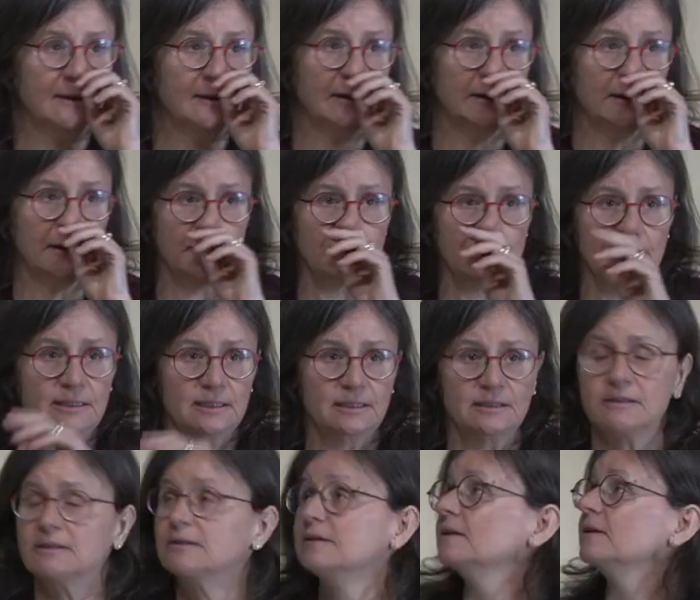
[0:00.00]
uh,
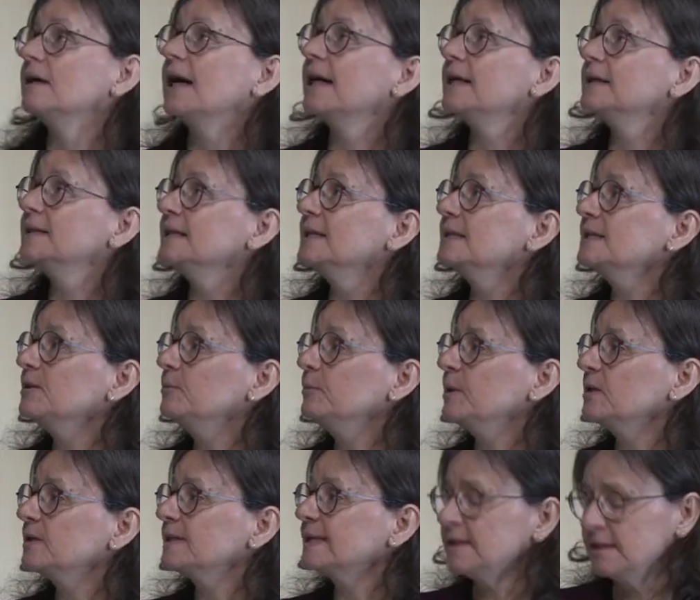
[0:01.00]
uh, ideas about